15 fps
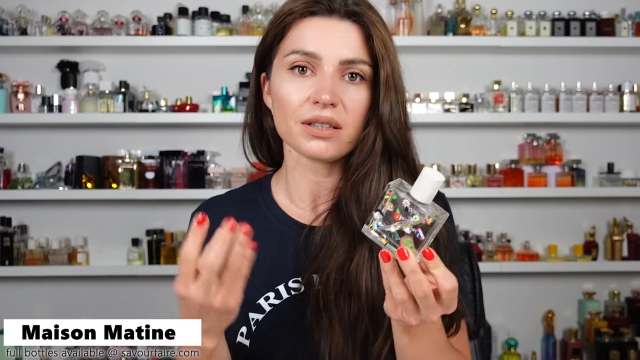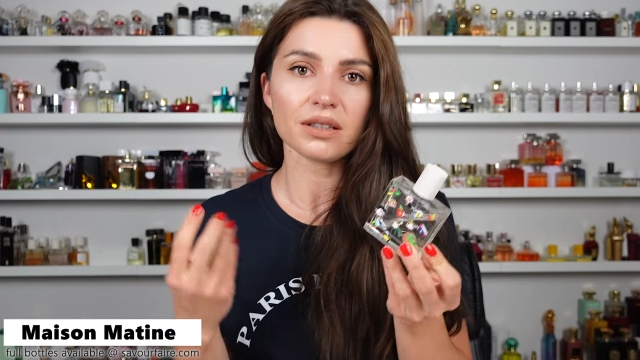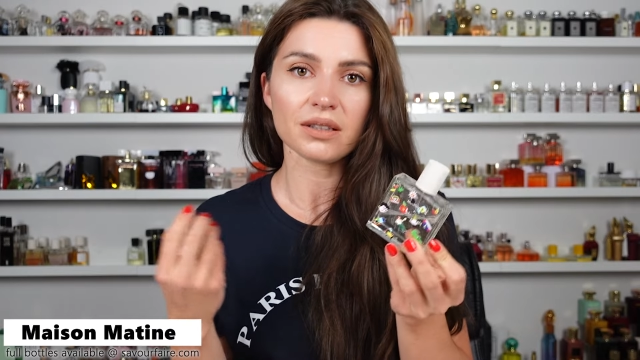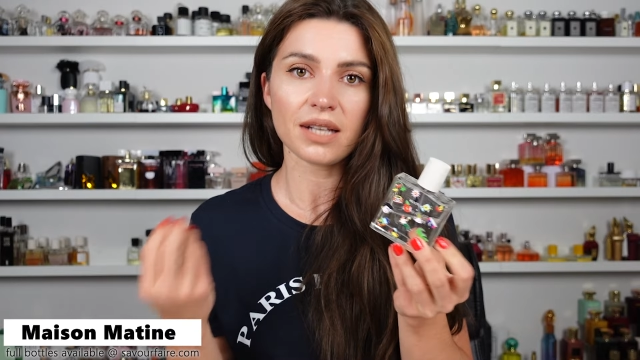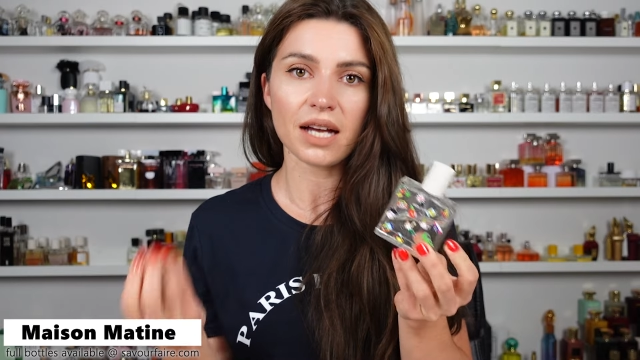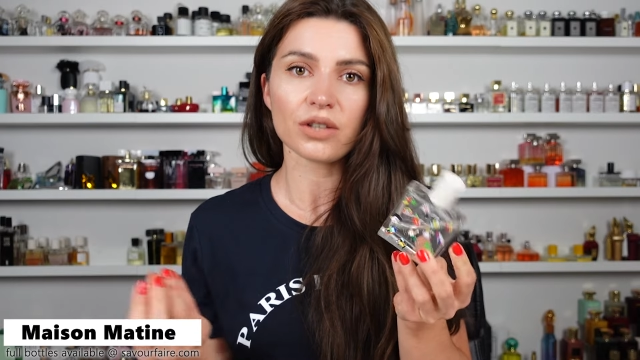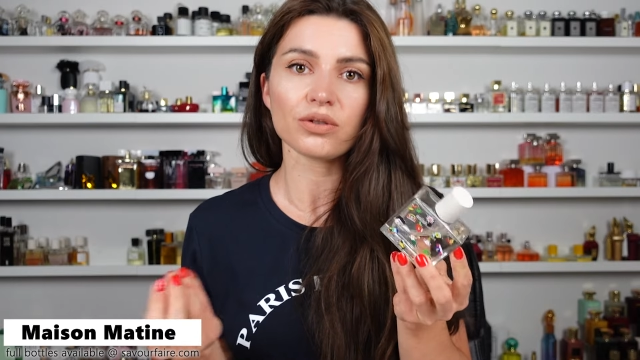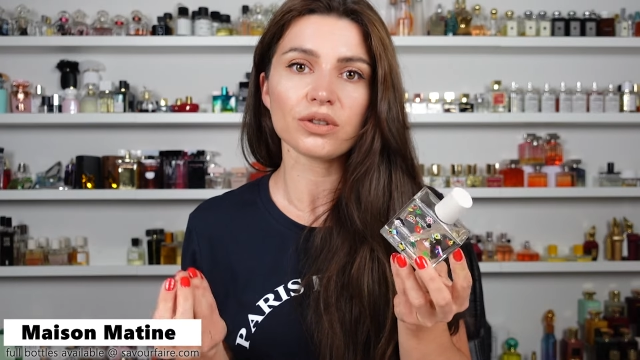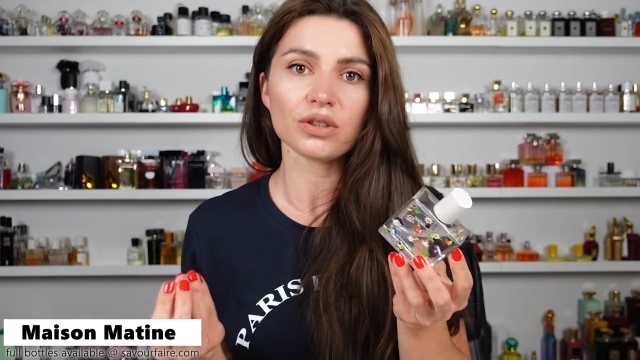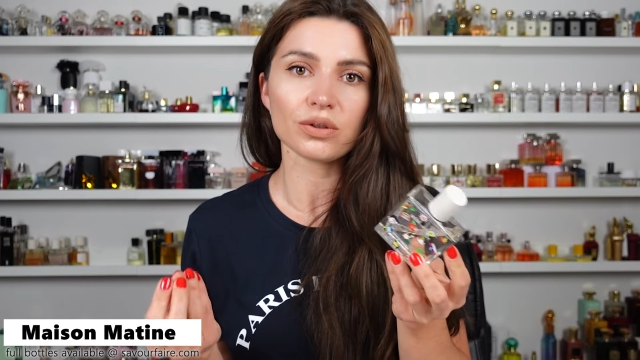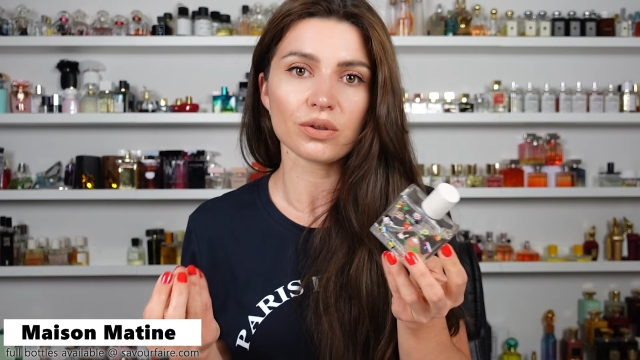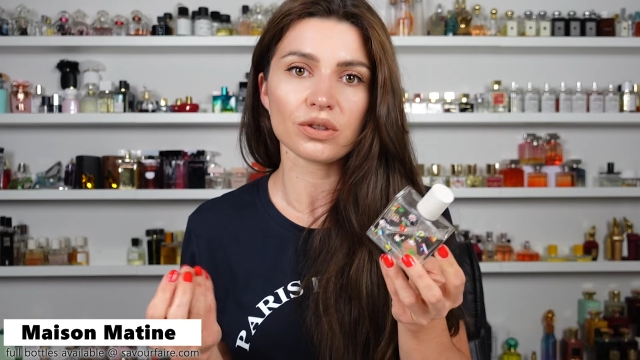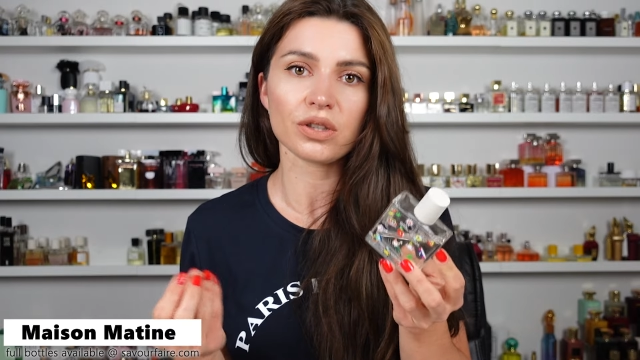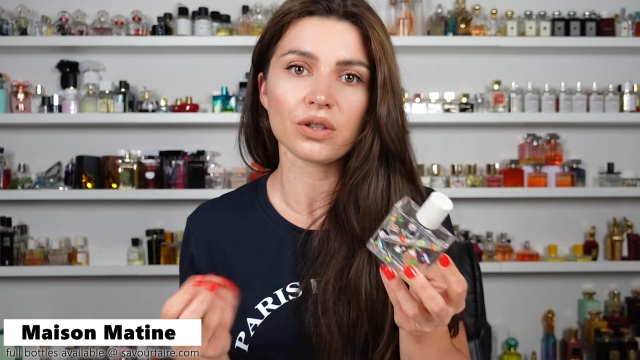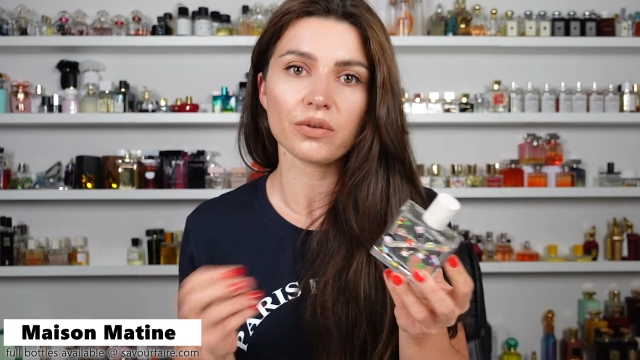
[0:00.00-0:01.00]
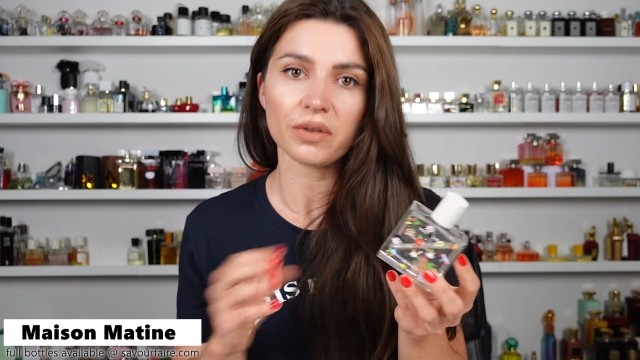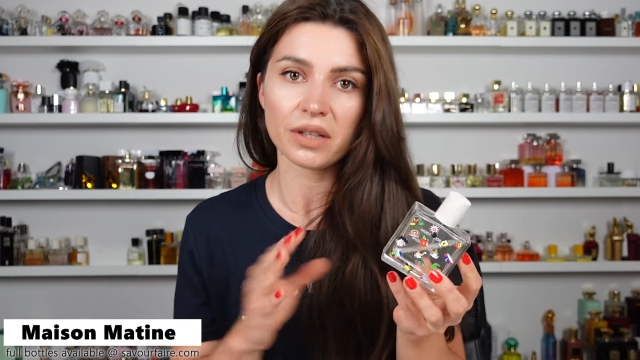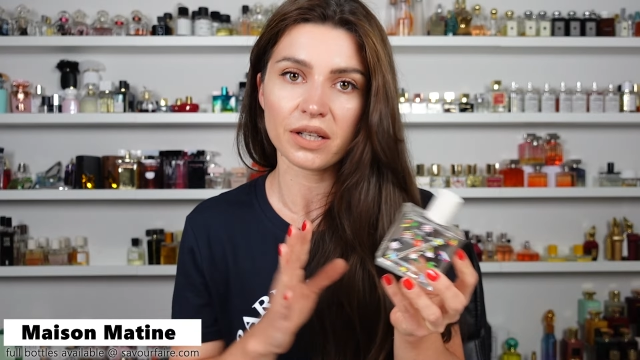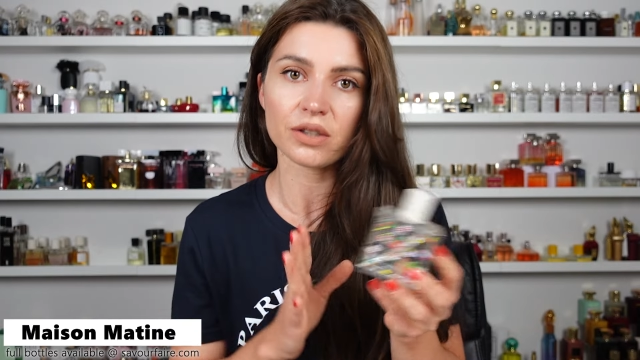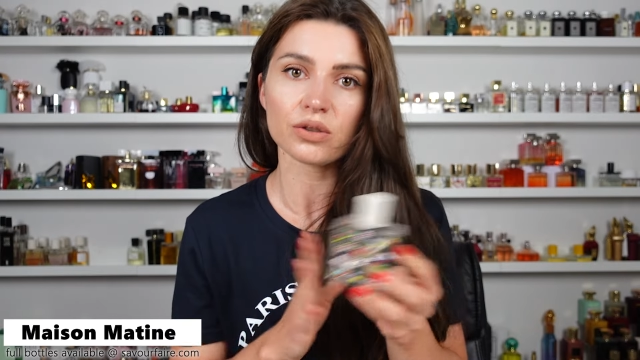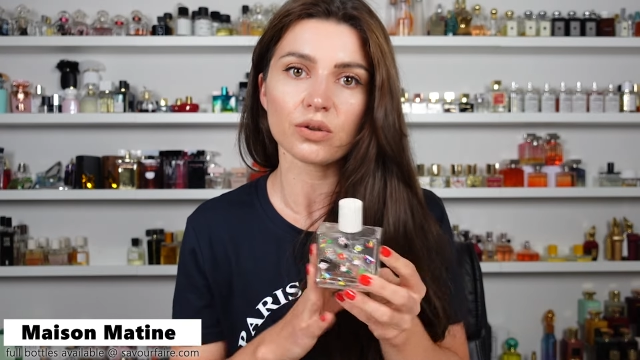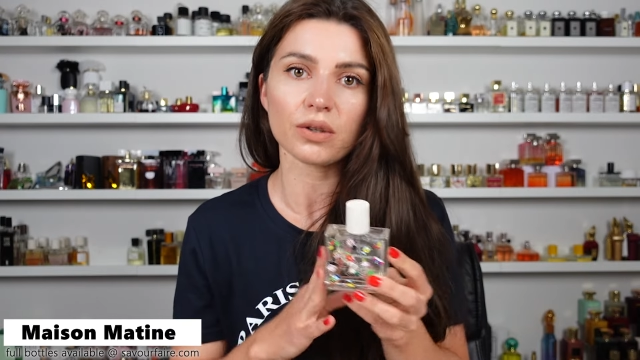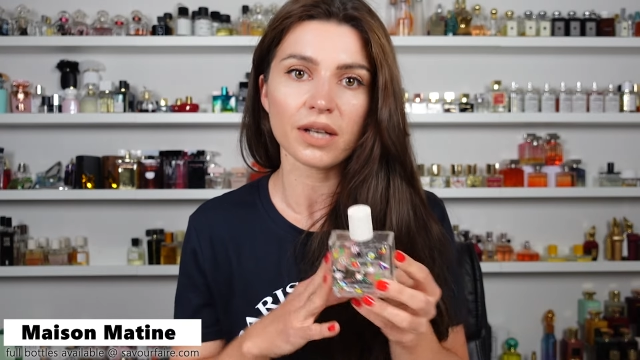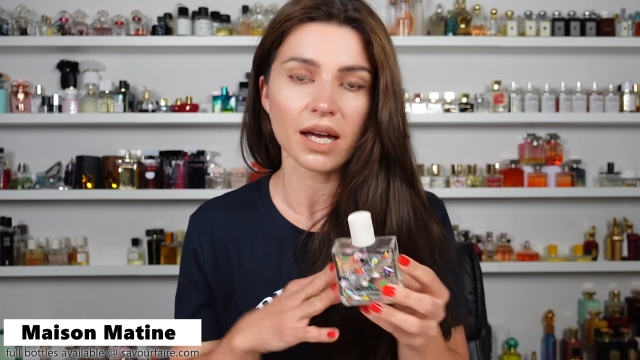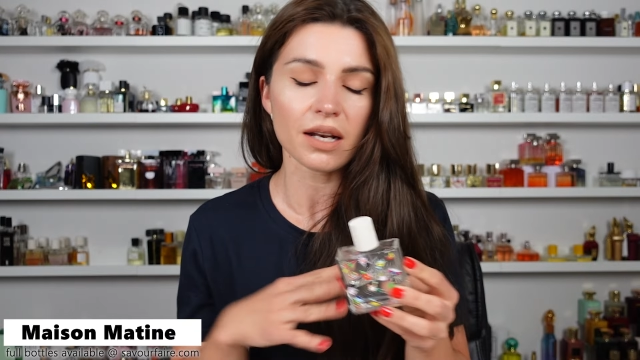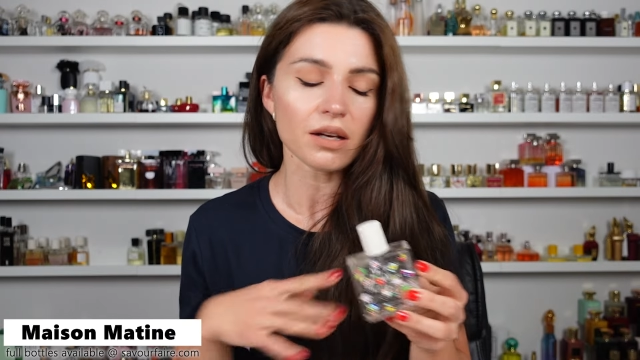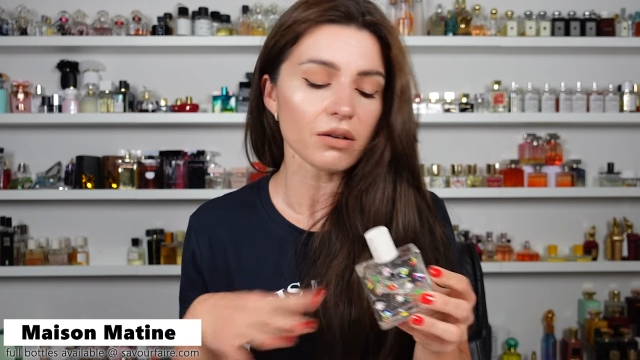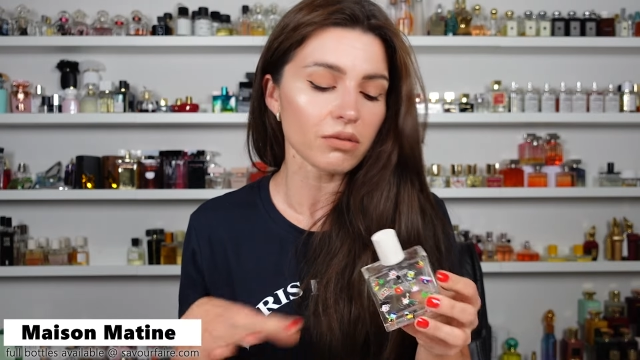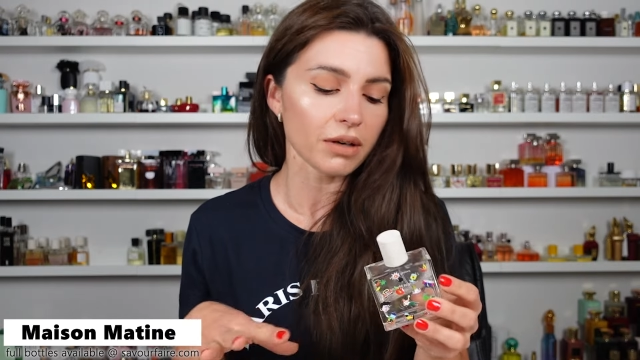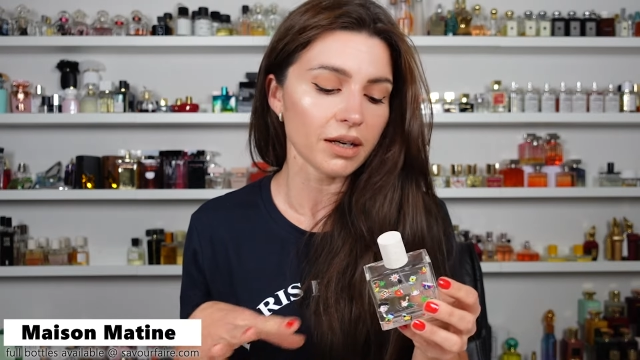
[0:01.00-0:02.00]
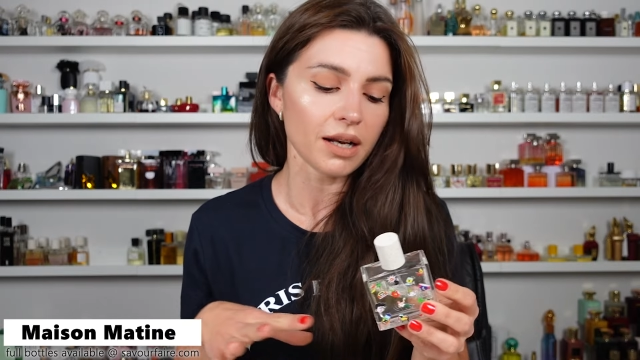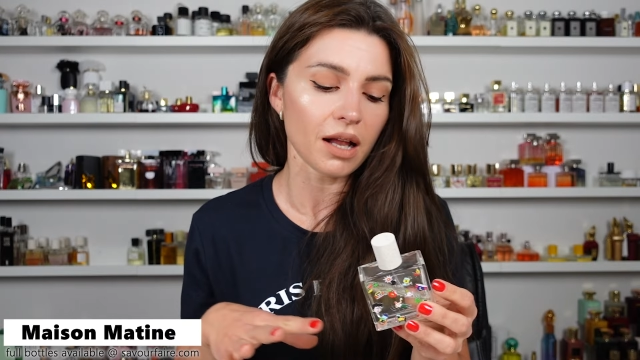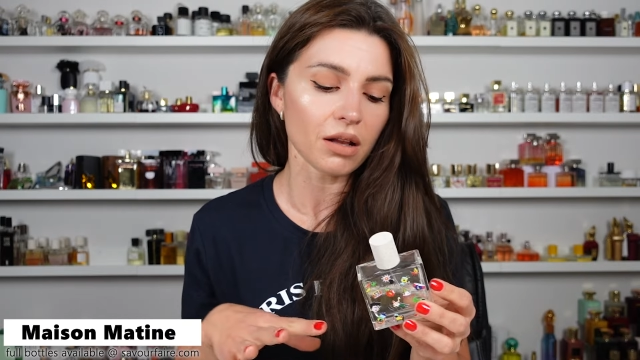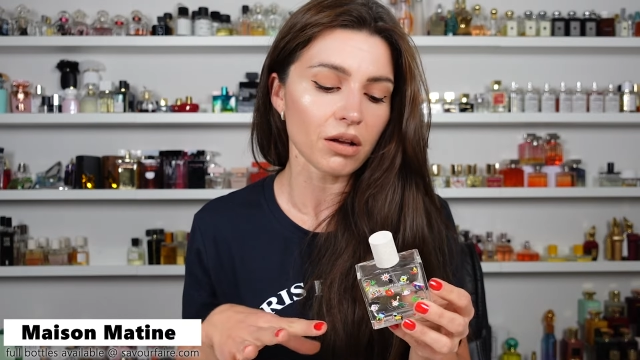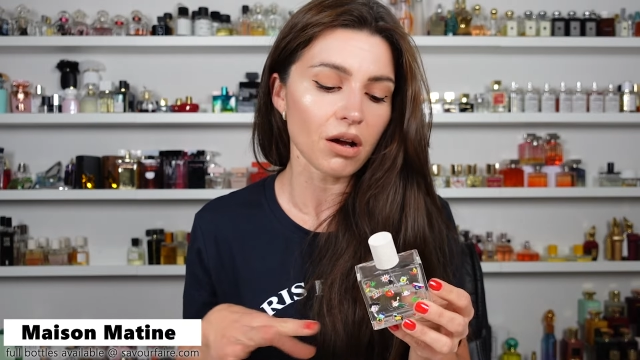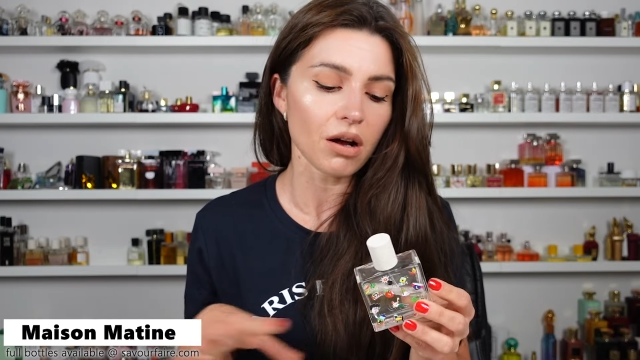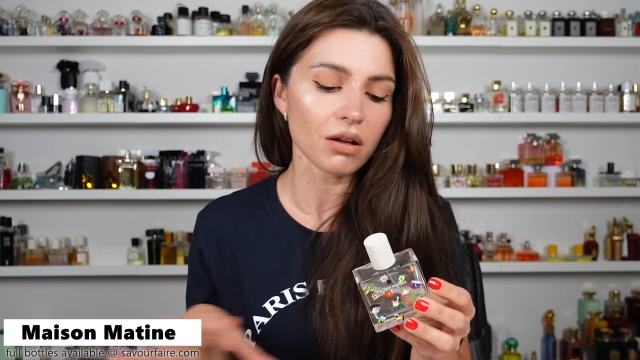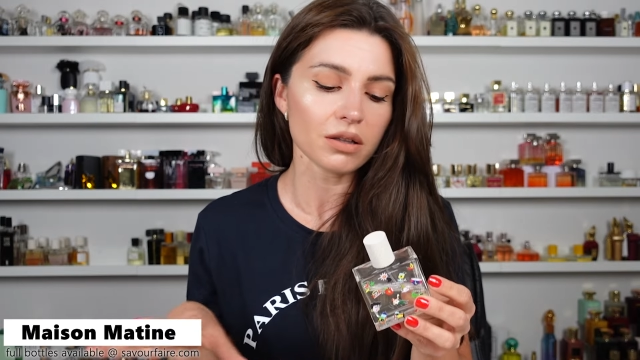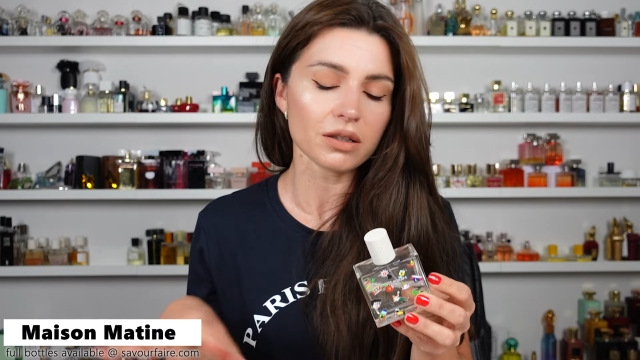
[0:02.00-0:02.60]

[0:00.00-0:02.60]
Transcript: naturally sourced ingredients, organic grain, alcohol,